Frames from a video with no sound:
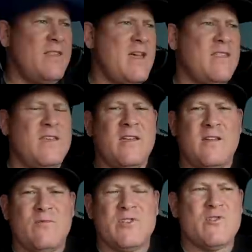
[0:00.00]
in that thing,
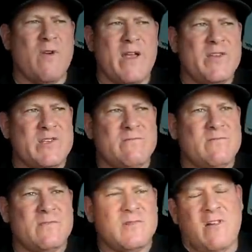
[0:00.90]
and it was great. Just
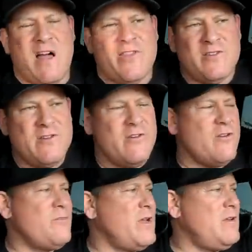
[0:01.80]
cloth
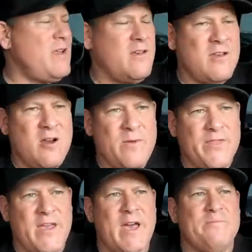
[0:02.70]
interior, but I didn't care
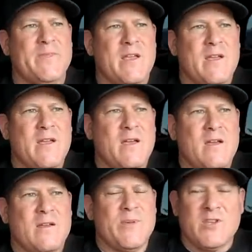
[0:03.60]
about that.
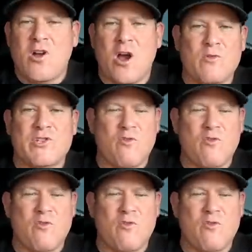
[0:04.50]
But the car was